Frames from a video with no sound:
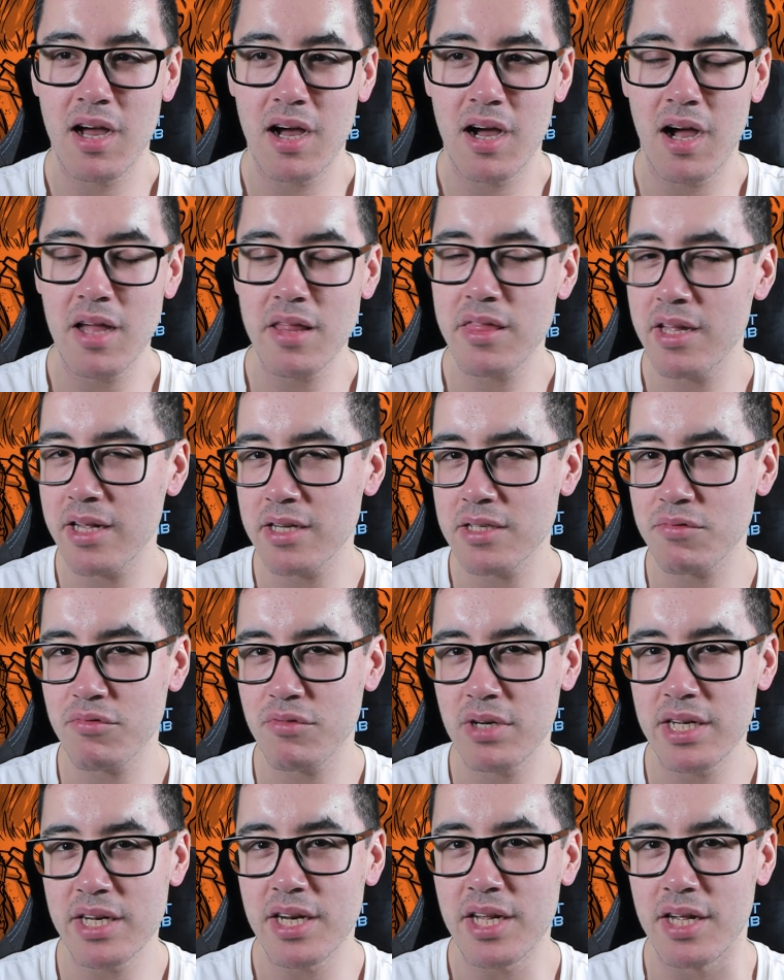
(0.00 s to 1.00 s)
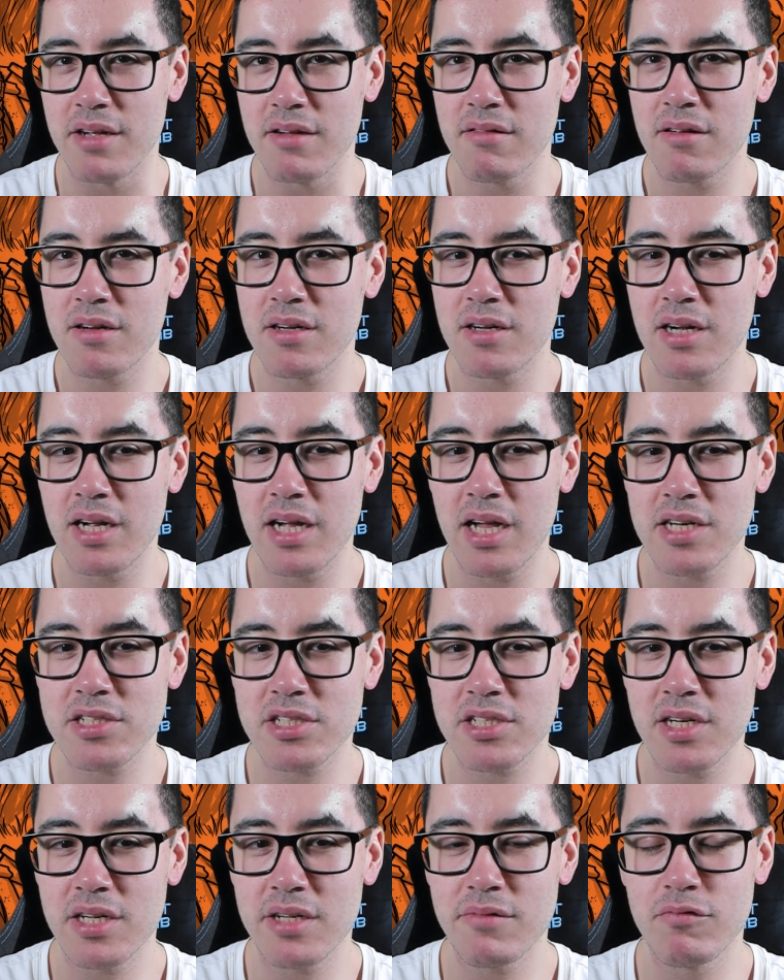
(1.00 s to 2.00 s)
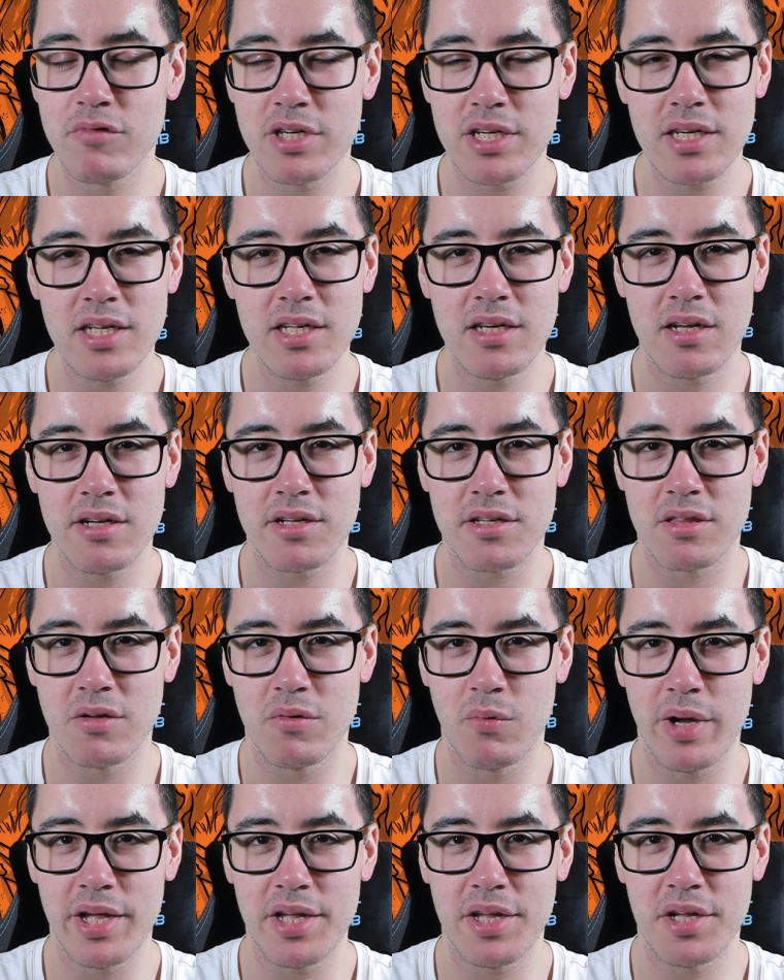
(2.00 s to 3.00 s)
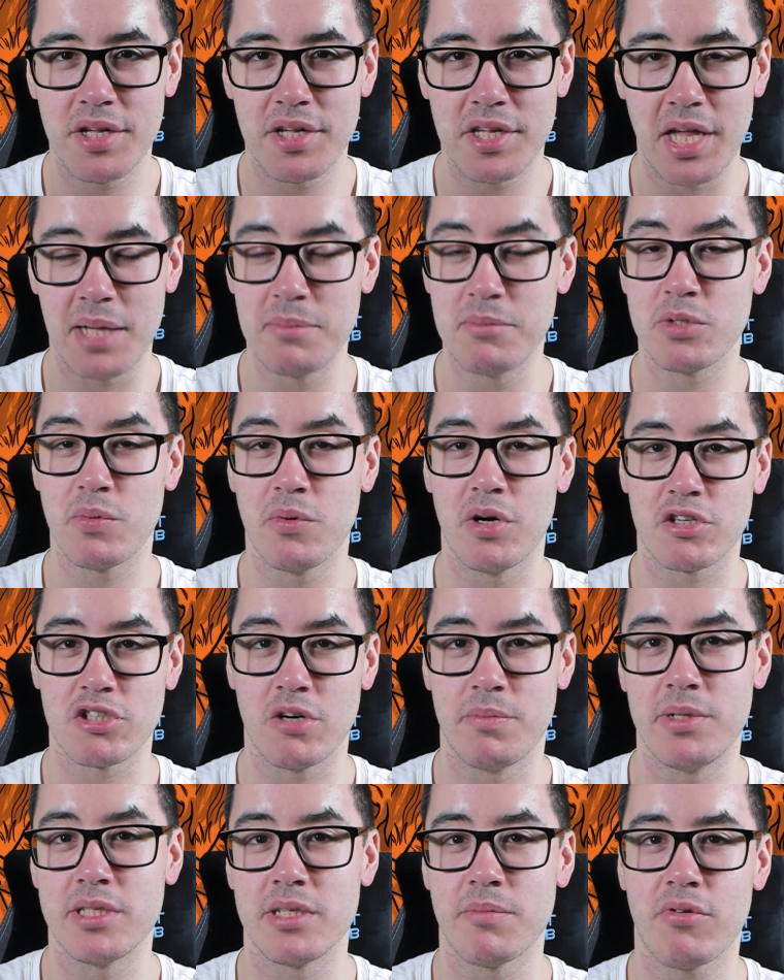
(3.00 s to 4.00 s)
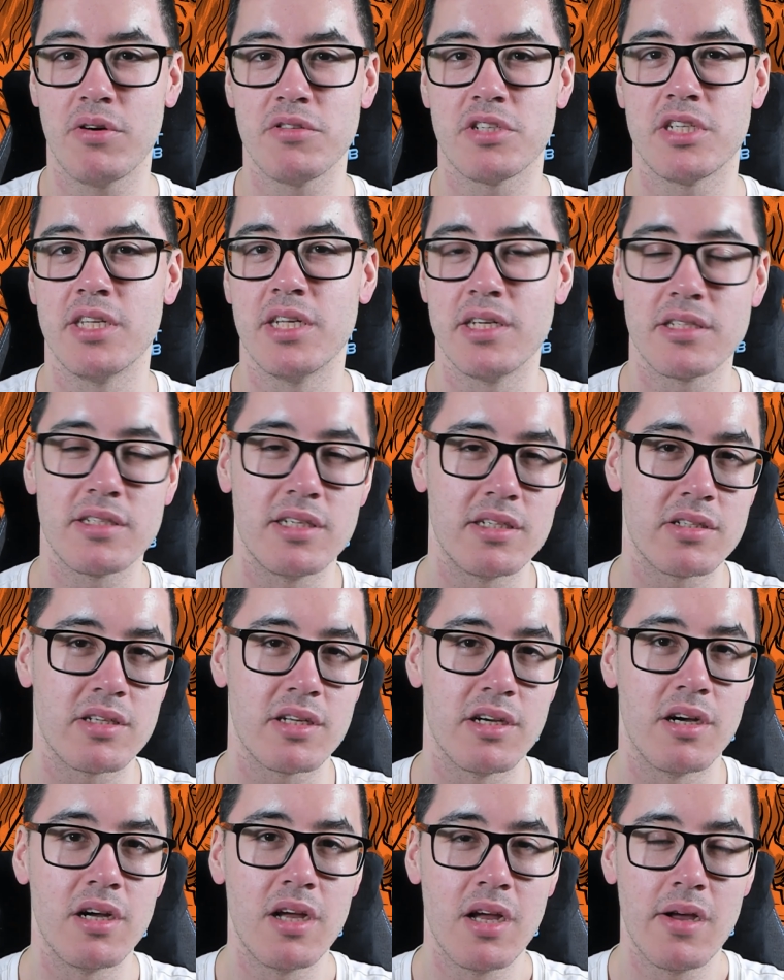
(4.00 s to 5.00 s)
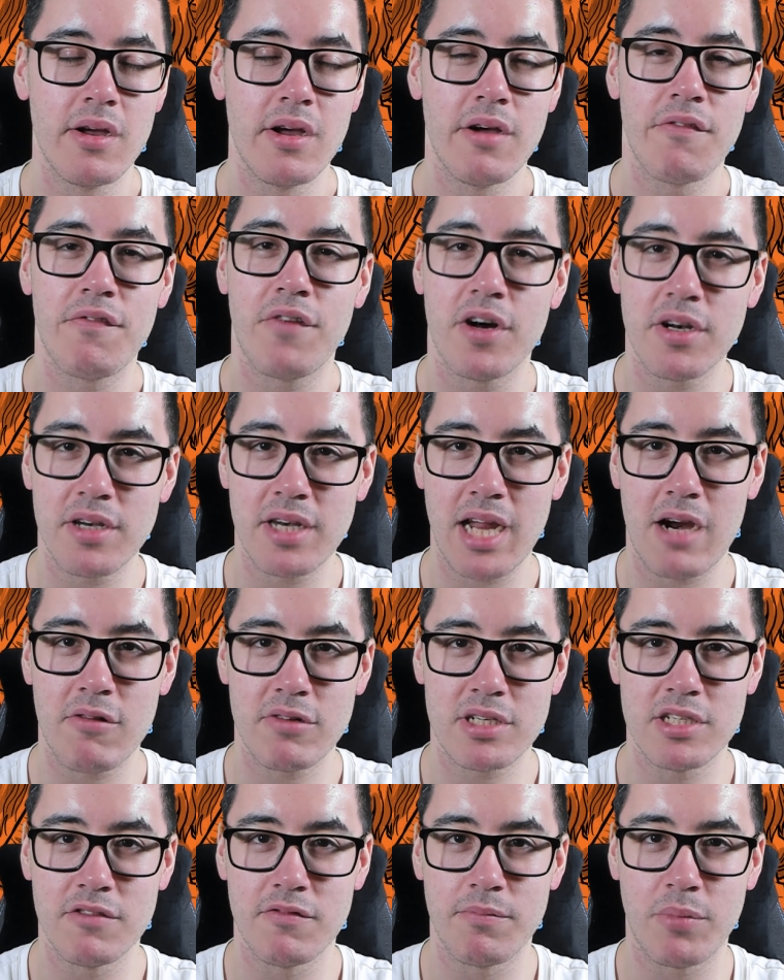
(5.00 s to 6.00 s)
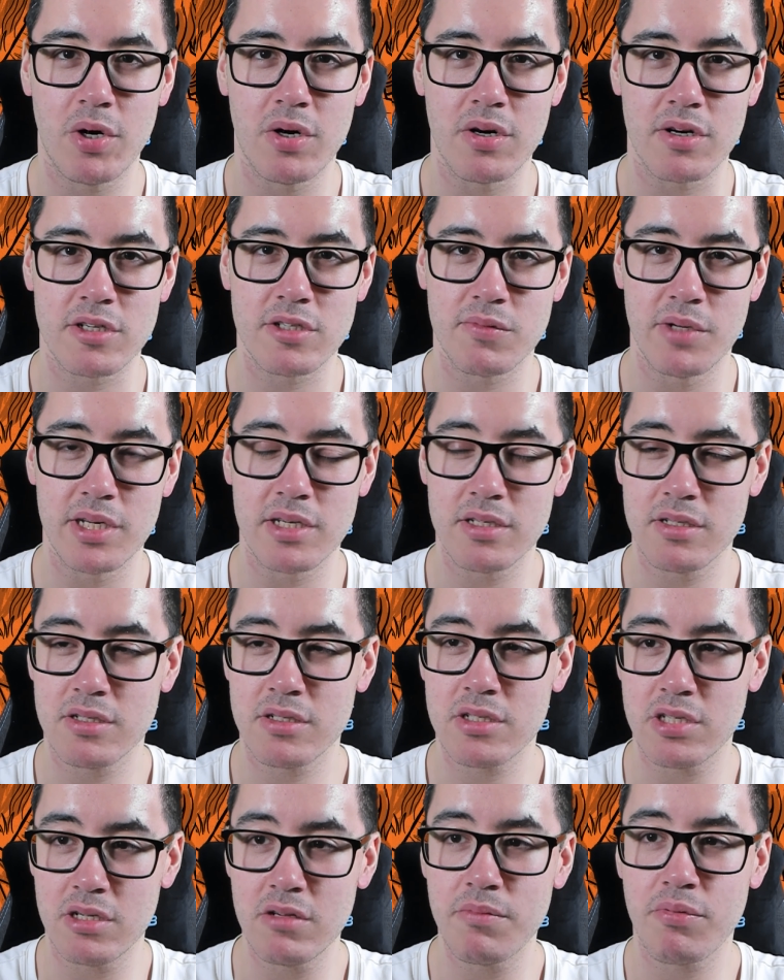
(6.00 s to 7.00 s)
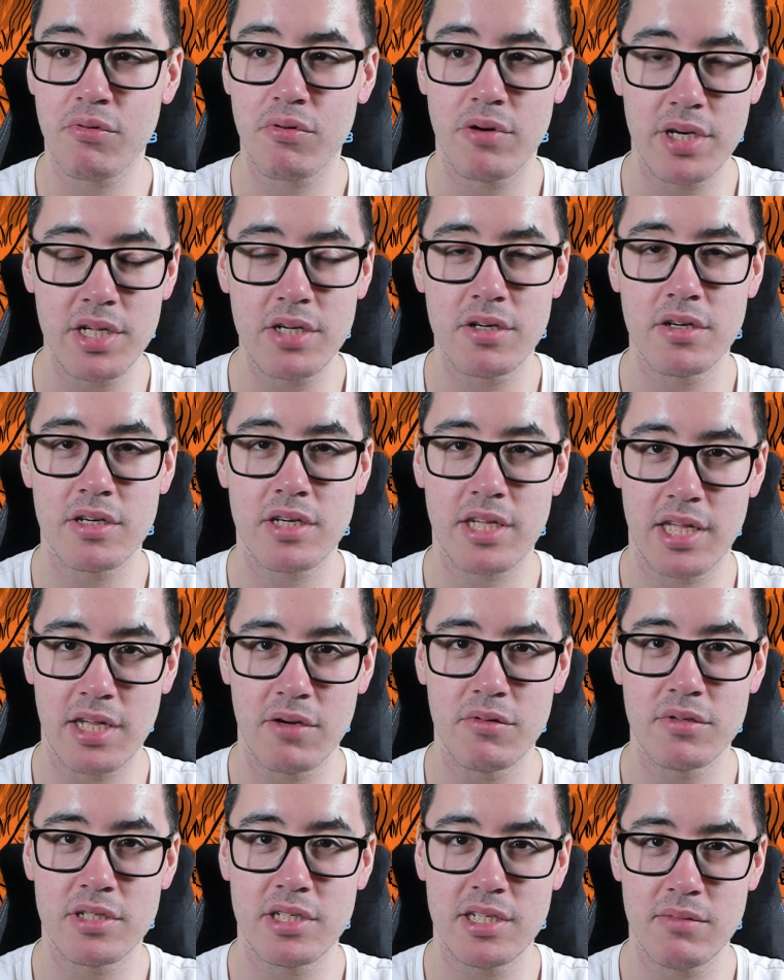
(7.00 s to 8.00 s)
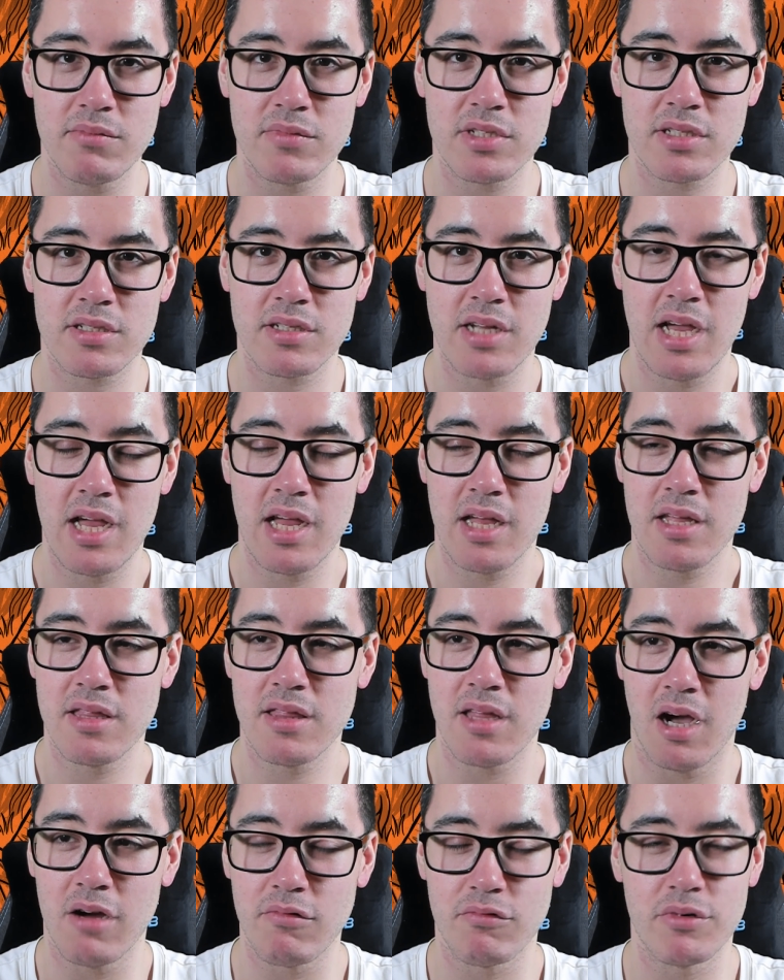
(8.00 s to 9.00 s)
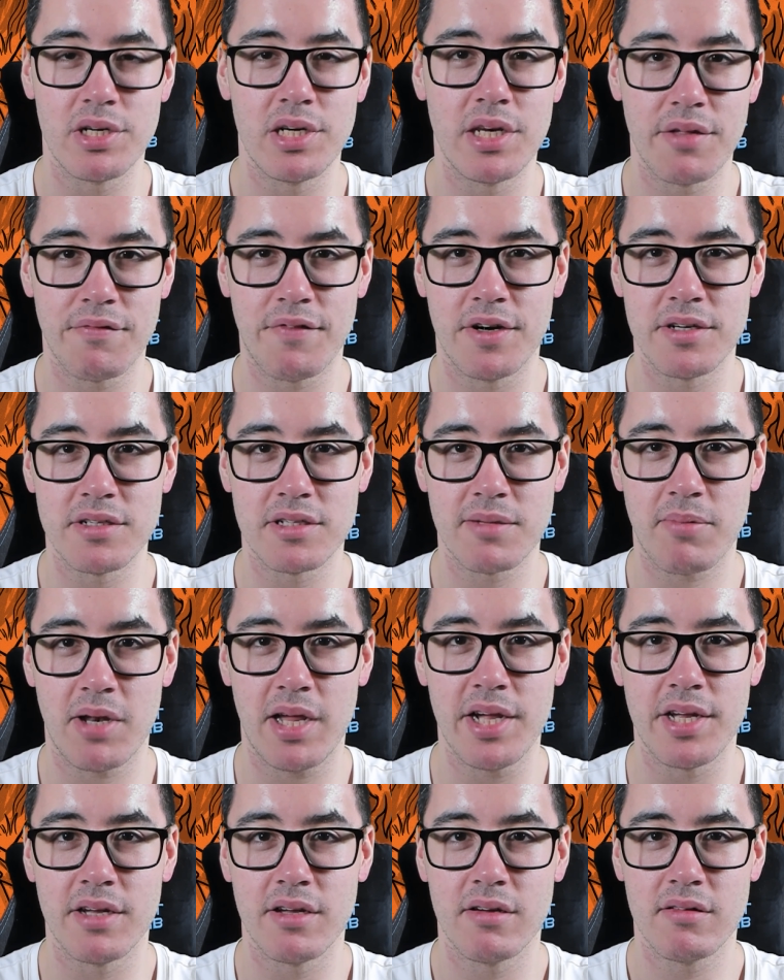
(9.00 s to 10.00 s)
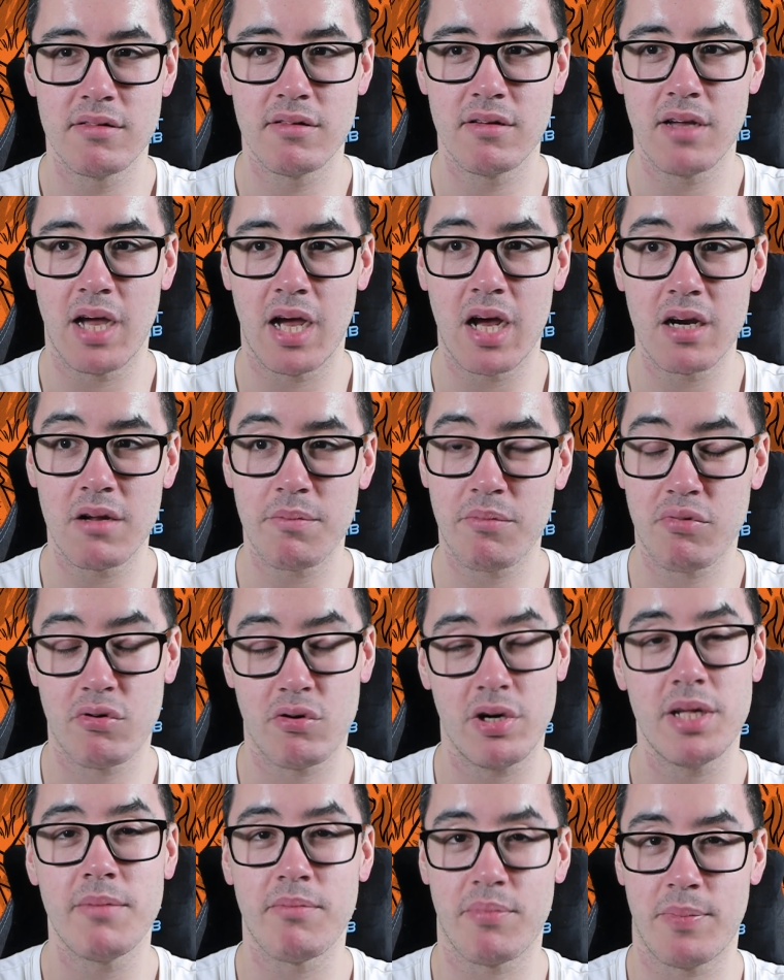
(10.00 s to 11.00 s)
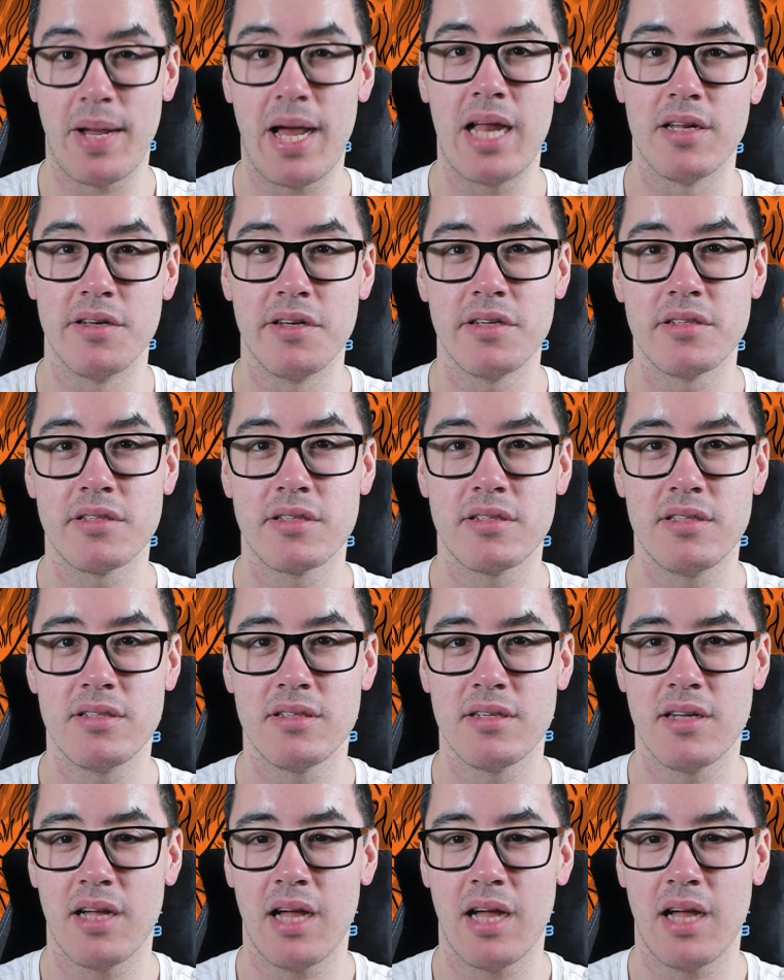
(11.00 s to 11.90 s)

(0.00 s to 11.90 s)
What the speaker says: I think it's really neat. I actually really like the way Games Workshop has approached this. It's a fun narrative box with 2 pretty good kill teams that are really fun to play and are pretty balanced.